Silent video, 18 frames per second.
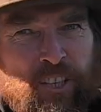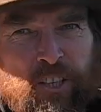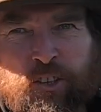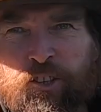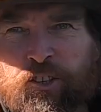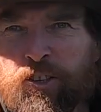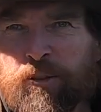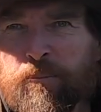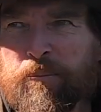in
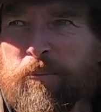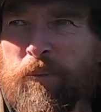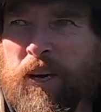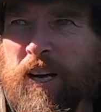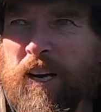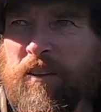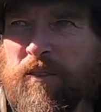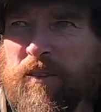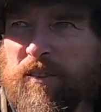Europe,
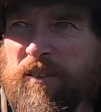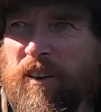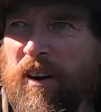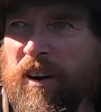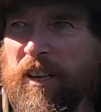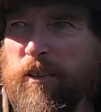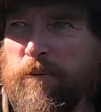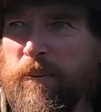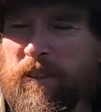well, it's
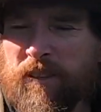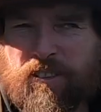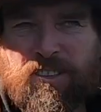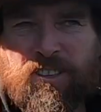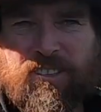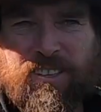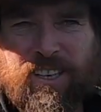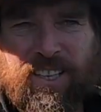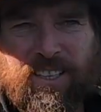nice, but it's not
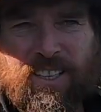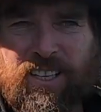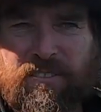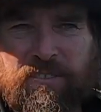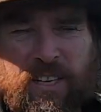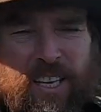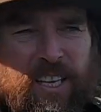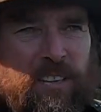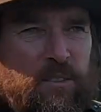exactly
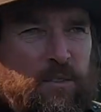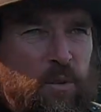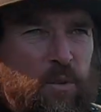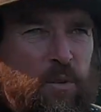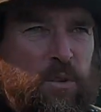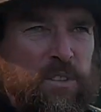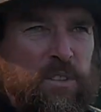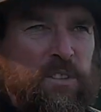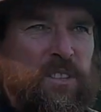living
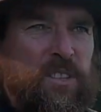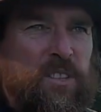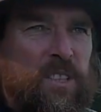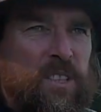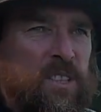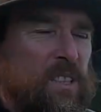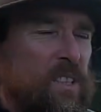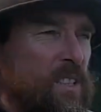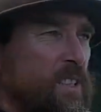outdoors,
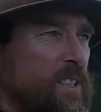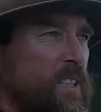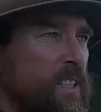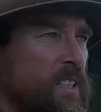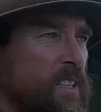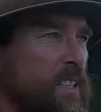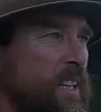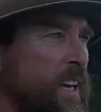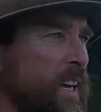
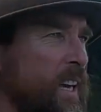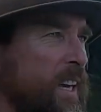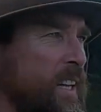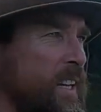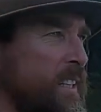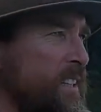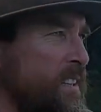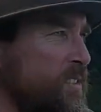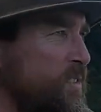
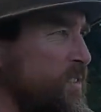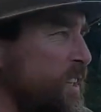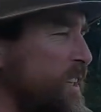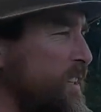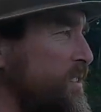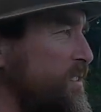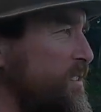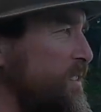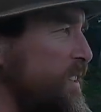and it's
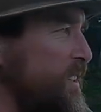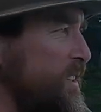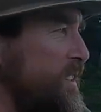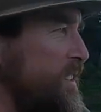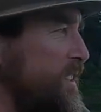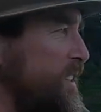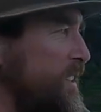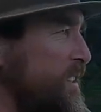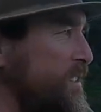
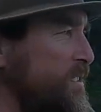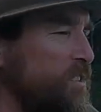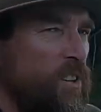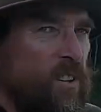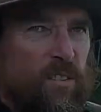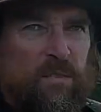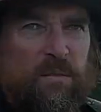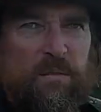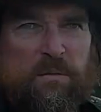
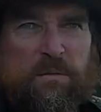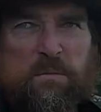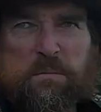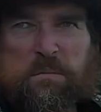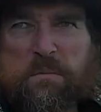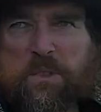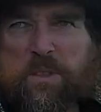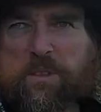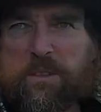not
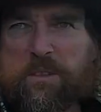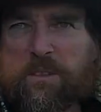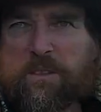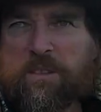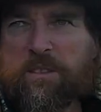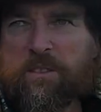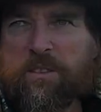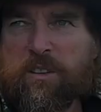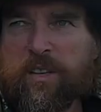
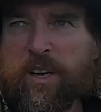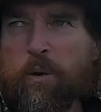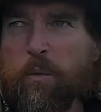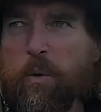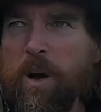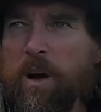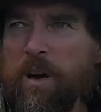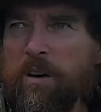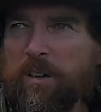that
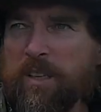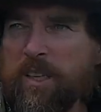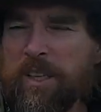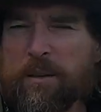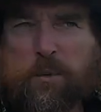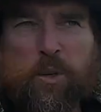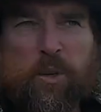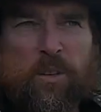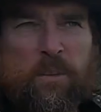wild
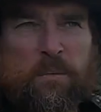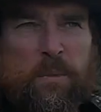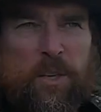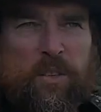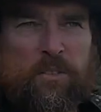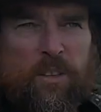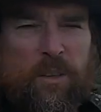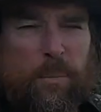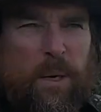anymore in
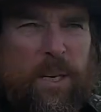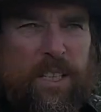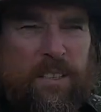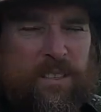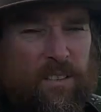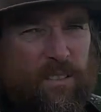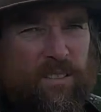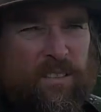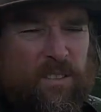most of the
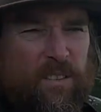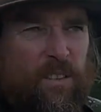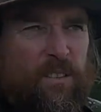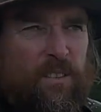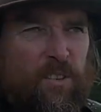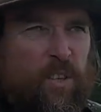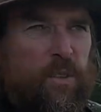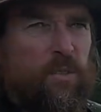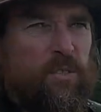places. There's
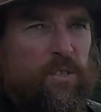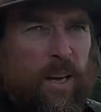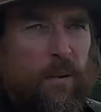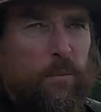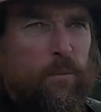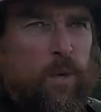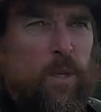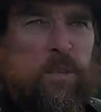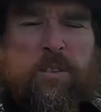still
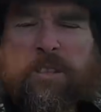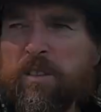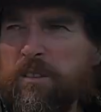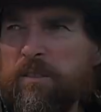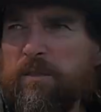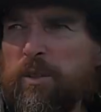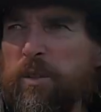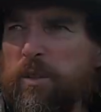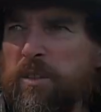some wilderness,
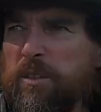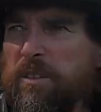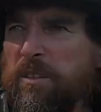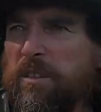of course.